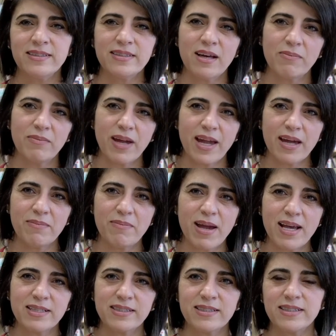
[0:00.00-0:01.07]
Some had
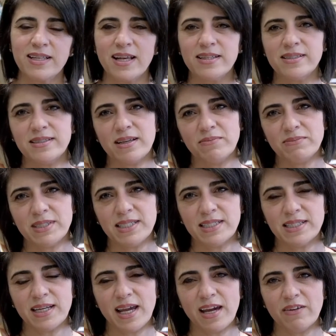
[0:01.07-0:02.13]
masks on, some
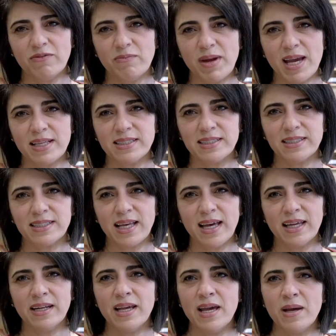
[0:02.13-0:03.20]
didn't have masks
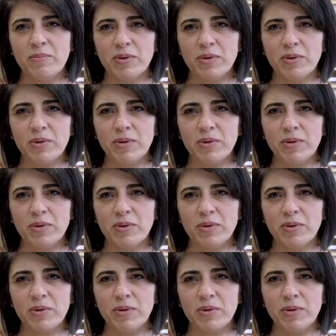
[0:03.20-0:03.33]
on,